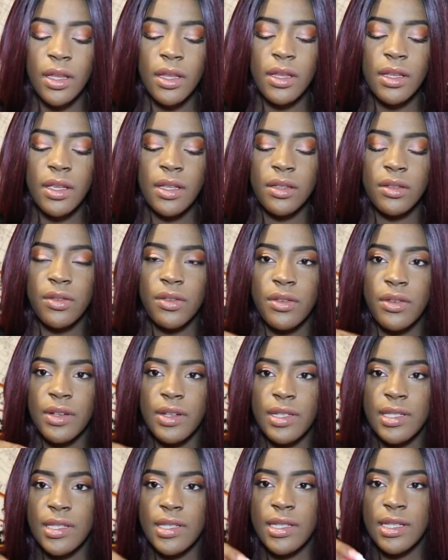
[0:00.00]
And then there
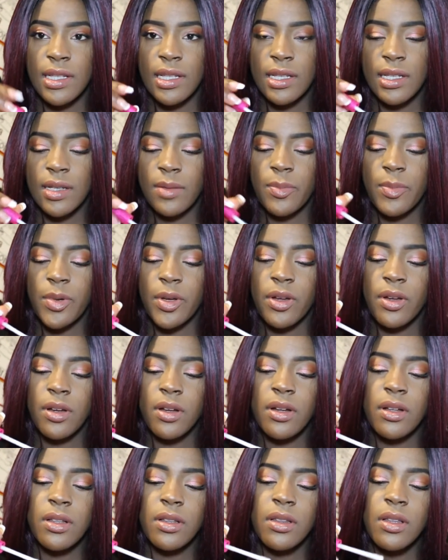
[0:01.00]
is the lip
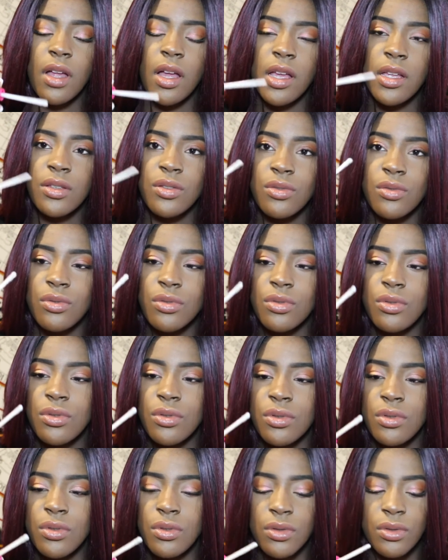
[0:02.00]
gloss.
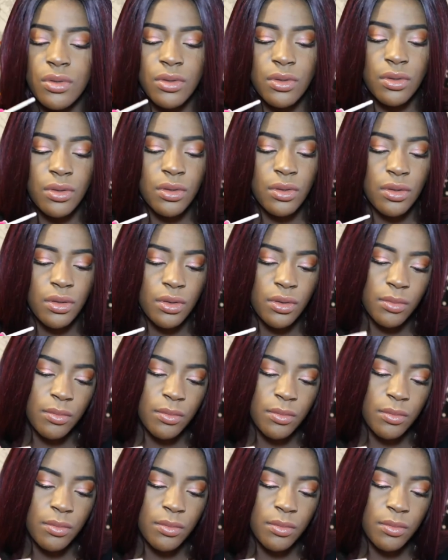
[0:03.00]
Ooh.